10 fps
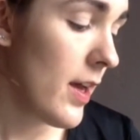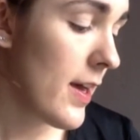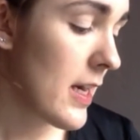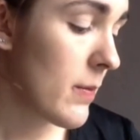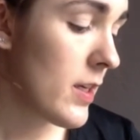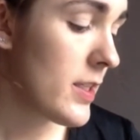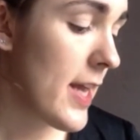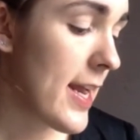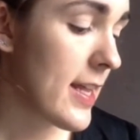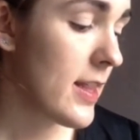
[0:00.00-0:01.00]
And I'm going to
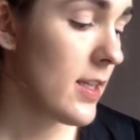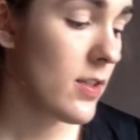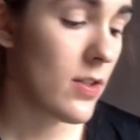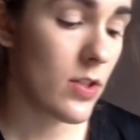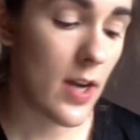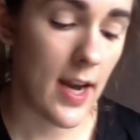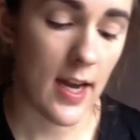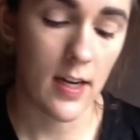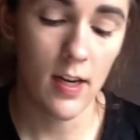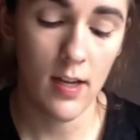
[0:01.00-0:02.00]
take this
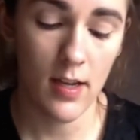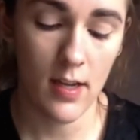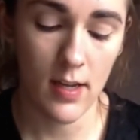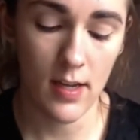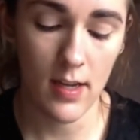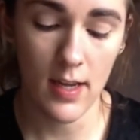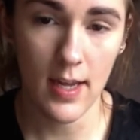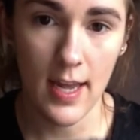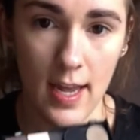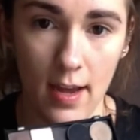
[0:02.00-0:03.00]
shade
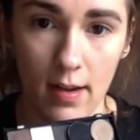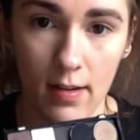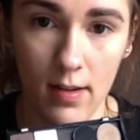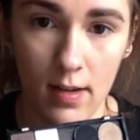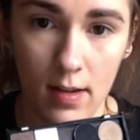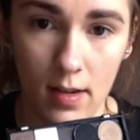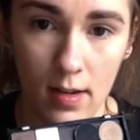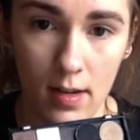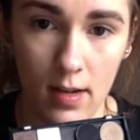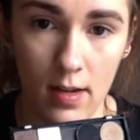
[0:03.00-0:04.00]
here
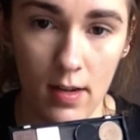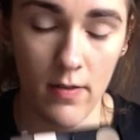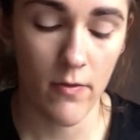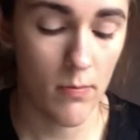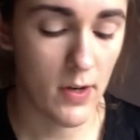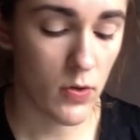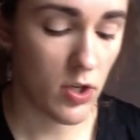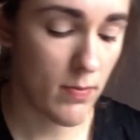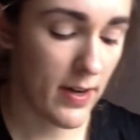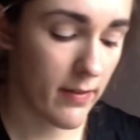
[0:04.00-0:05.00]
from my
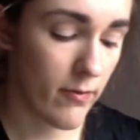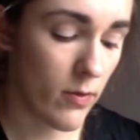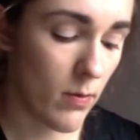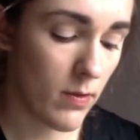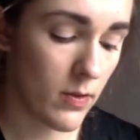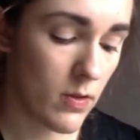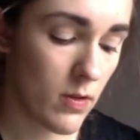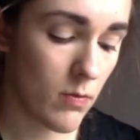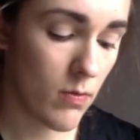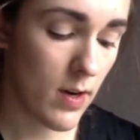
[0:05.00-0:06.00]
Trish McEvoy one, so
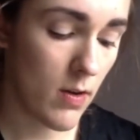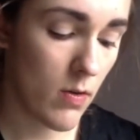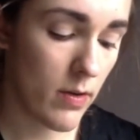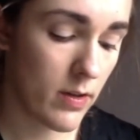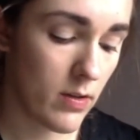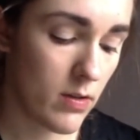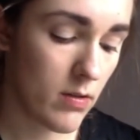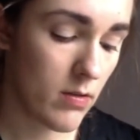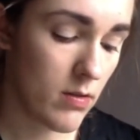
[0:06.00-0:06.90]
it's quite orange.